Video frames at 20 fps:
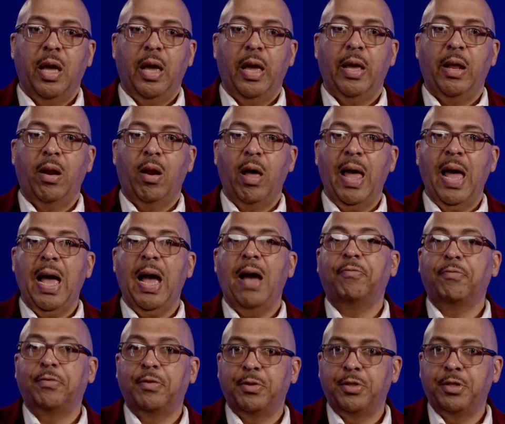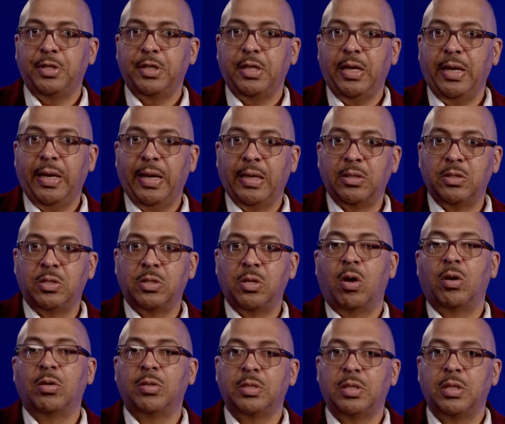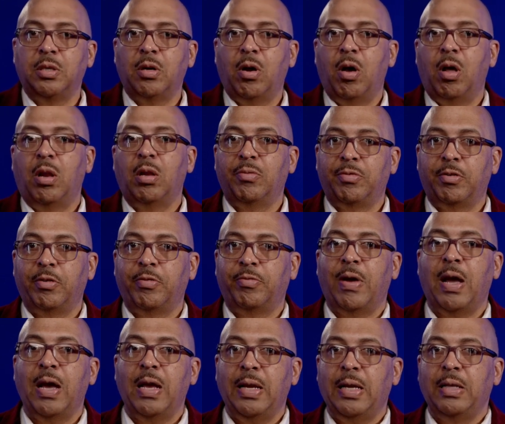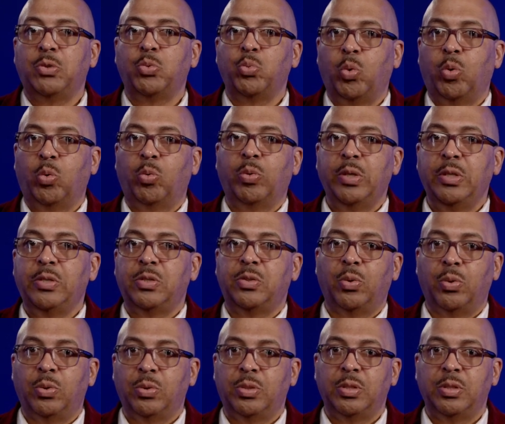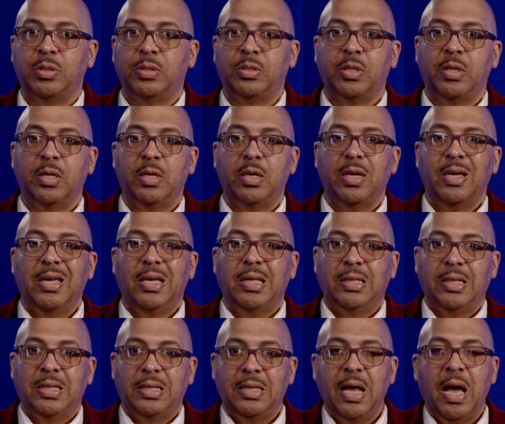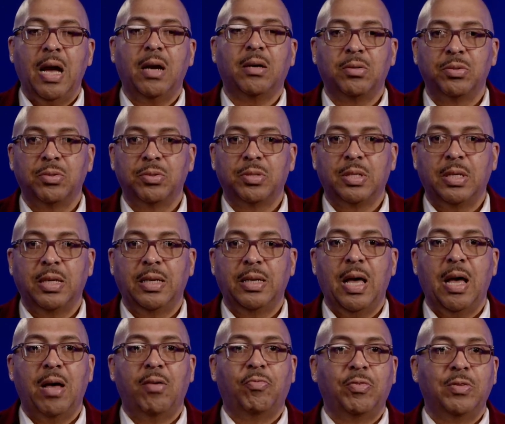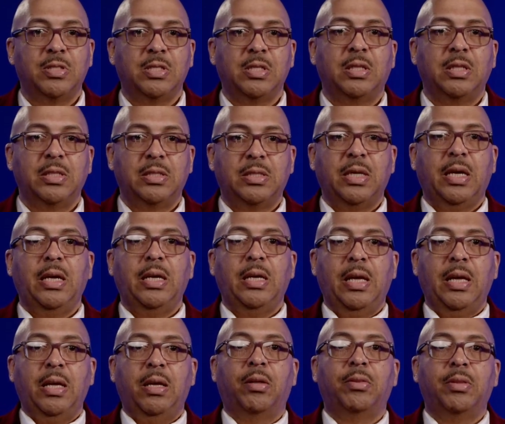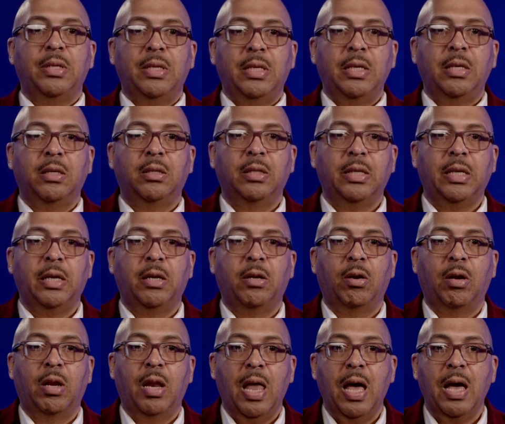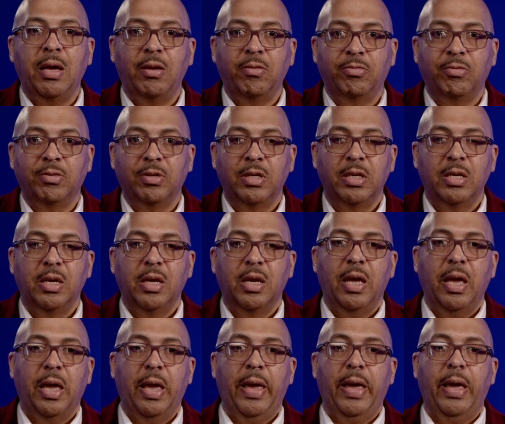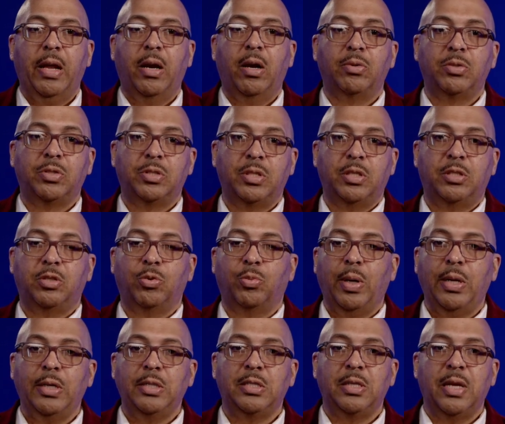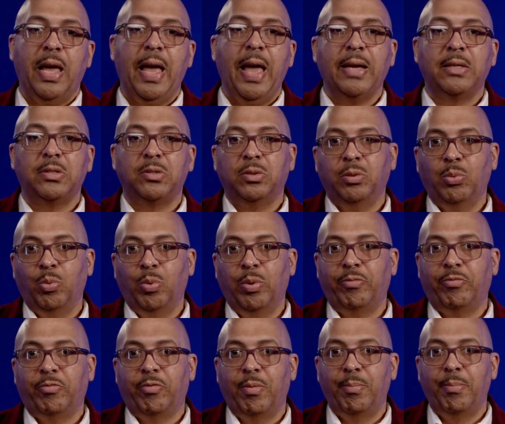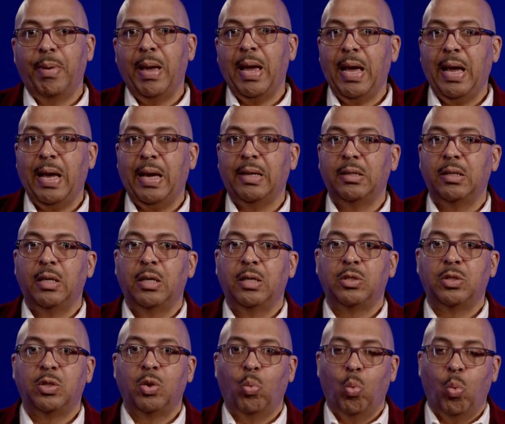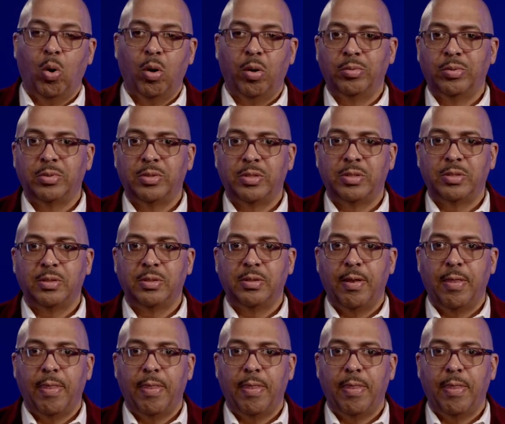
And after she exhausted all of her financial resources, the doctors could not facilitate health and healing in her life, and her situation actually went from bad to worse.